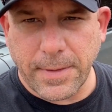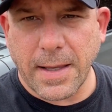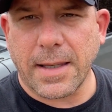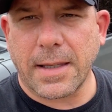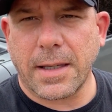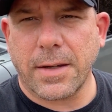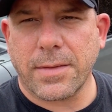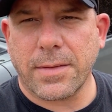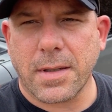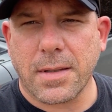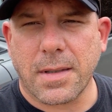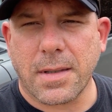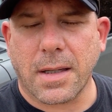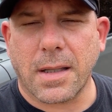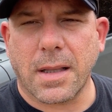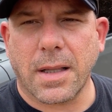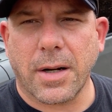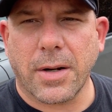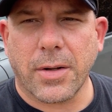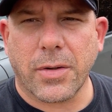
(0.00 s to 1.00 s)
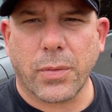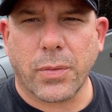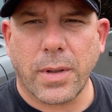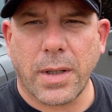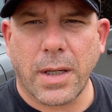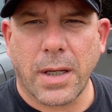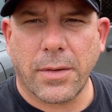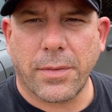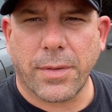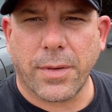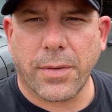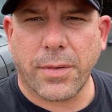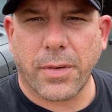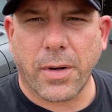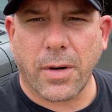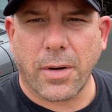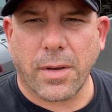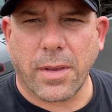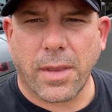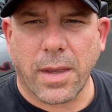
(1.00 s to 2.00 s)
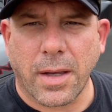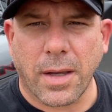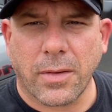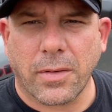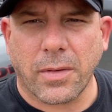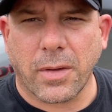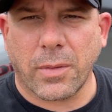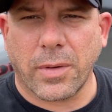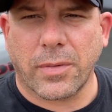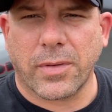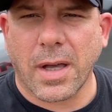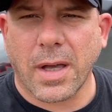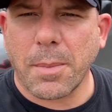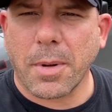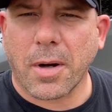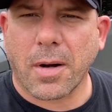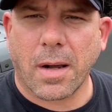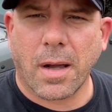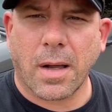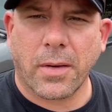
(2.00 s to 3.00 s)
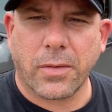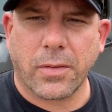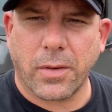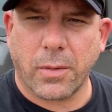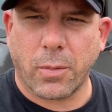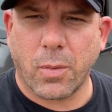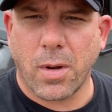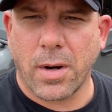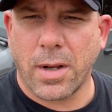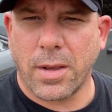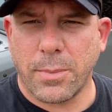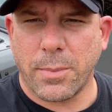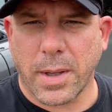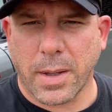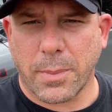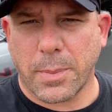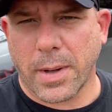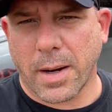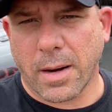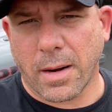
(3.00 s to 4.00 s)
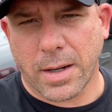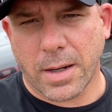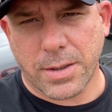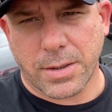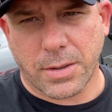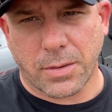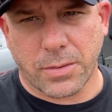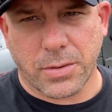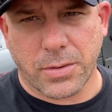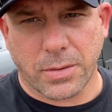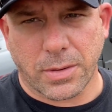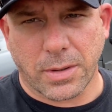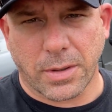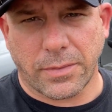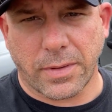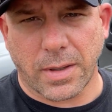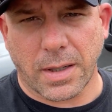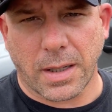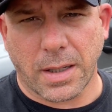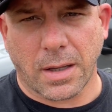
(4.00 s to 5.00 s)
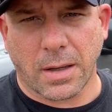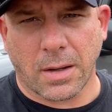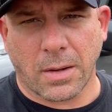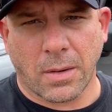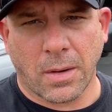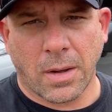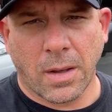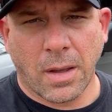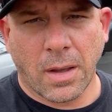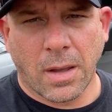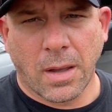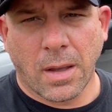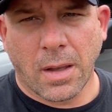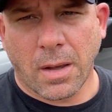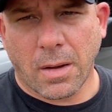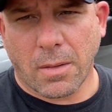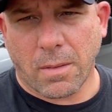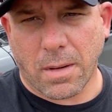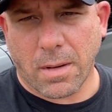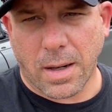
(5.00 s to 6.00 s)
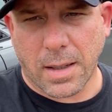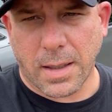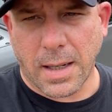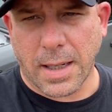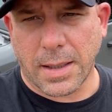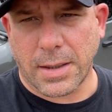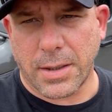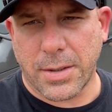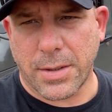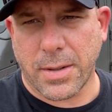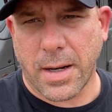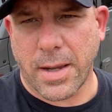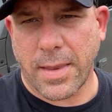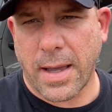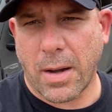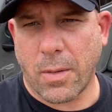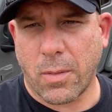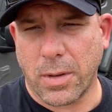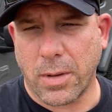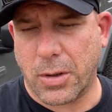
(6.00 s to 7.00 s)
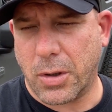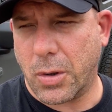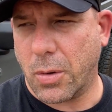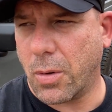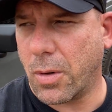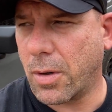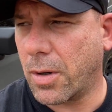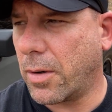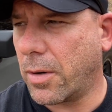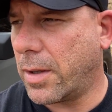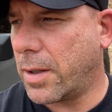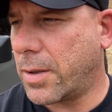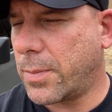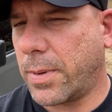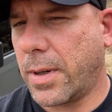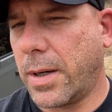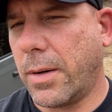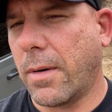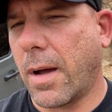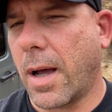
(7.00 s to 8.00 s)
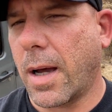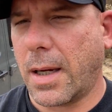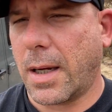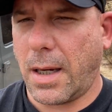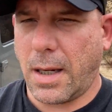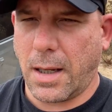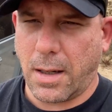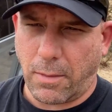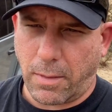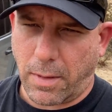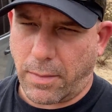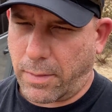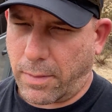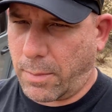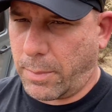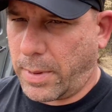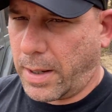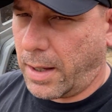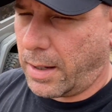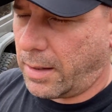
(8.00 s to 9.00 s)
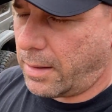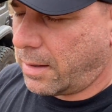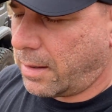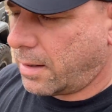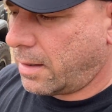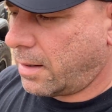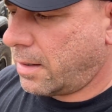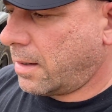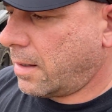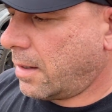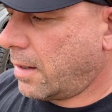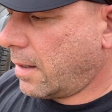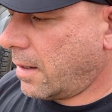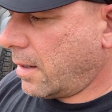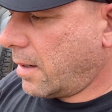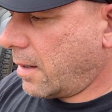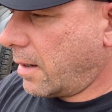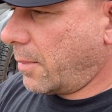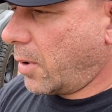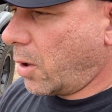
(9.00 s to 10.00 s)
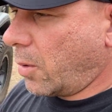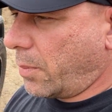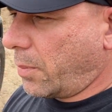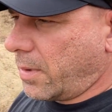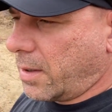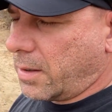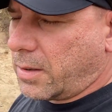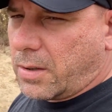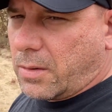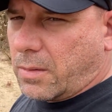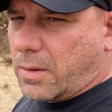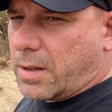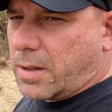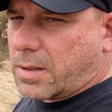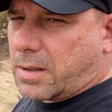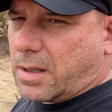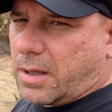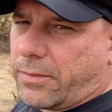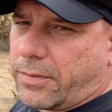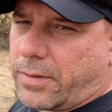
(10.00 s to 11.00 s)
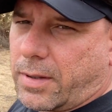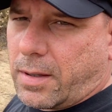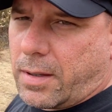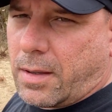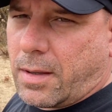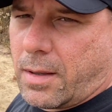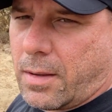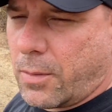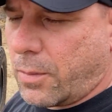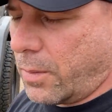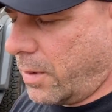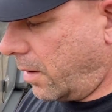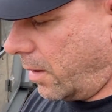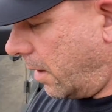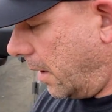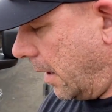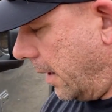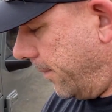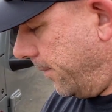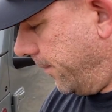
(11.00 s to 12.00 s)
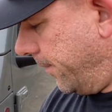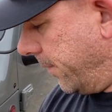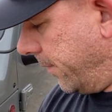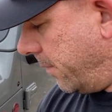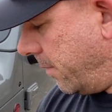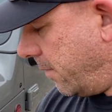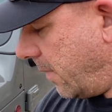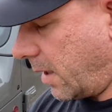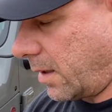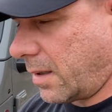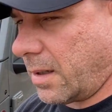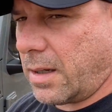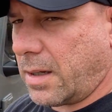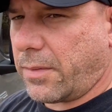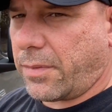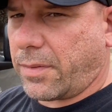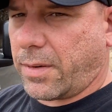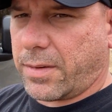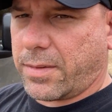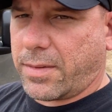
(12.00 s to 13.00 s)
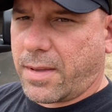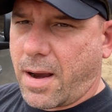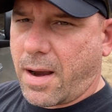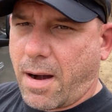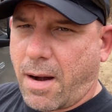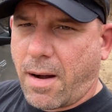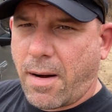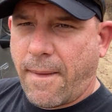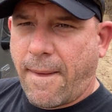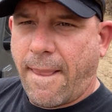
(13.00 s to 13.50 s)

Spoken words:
that gives us the clearance we need for certain things that we've come across. The one in Big Bear I showed you in the video, where I'd like to try that one corner that's pretty rocky in a riverbed. I'm hoping the 2-inch lift will make the difference there.